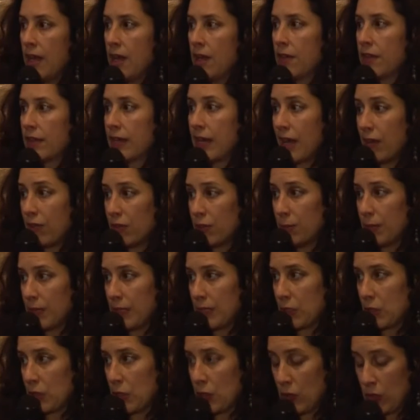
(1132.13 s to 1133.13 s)
The
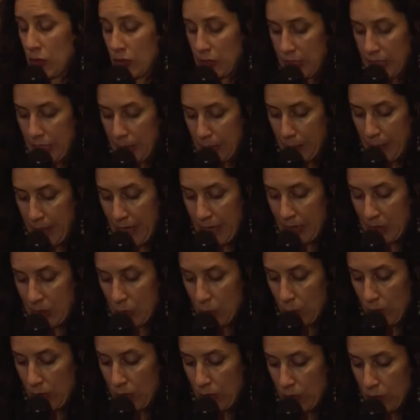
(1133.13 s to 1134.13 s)
government currently pays
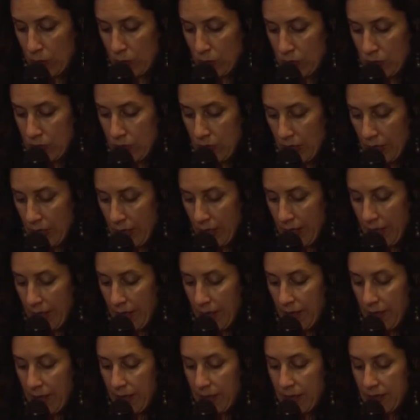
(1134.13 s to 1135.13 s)
widows
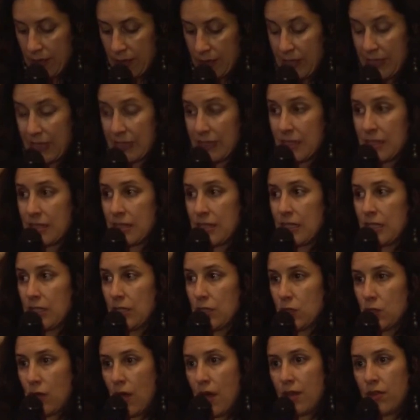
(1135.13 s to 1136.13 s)

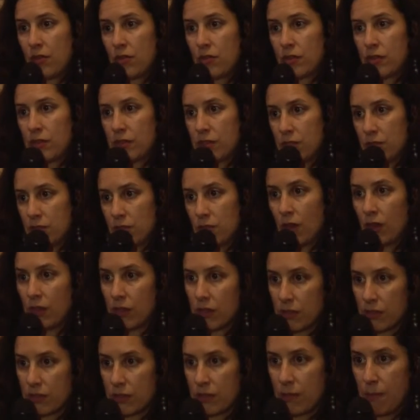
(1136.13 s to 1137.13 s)
$60 to
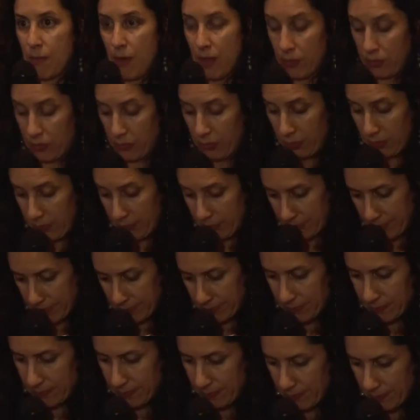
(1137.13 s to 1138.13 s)
$100 a month,
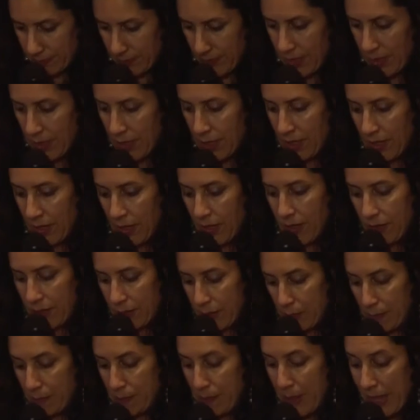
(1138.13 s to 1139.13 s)

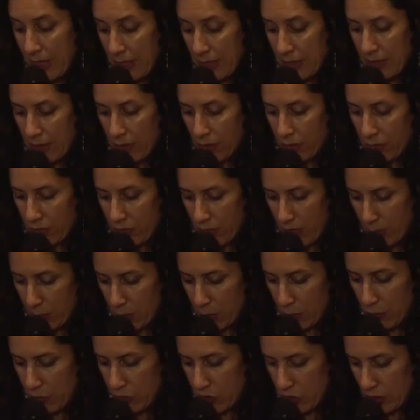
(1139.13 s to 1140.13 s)
depending on the number
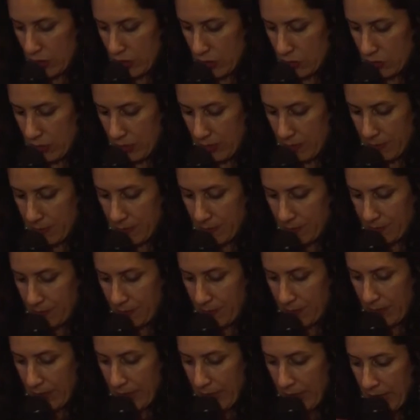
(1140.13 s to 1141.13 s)
of children.
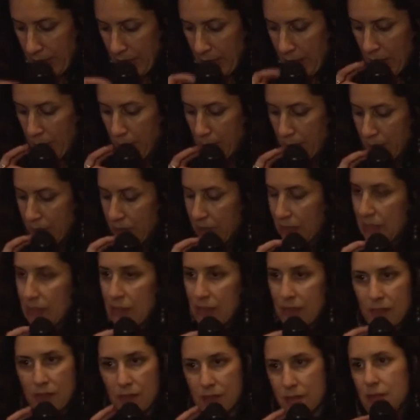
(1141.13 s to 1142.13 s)
But this
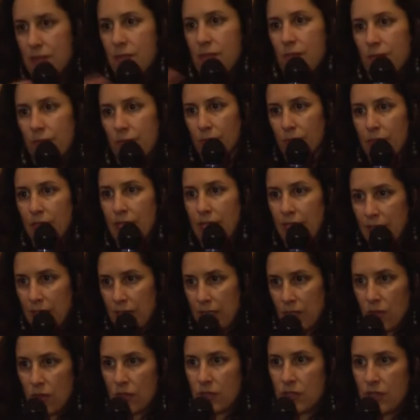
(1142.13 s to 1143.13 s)
is
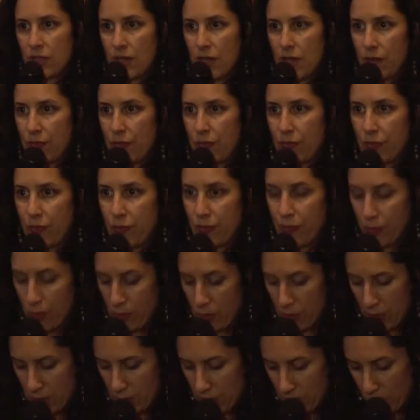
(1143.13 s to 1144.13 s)
clearly not enough
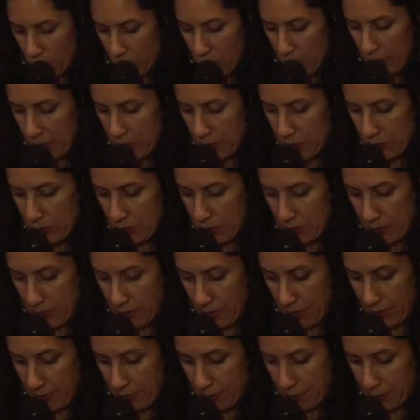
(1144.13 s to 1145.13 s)
for a woman to
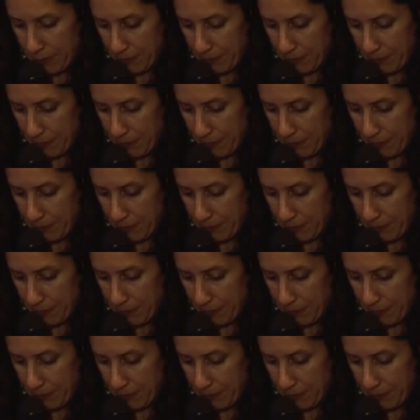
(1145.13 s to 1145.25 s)
survive.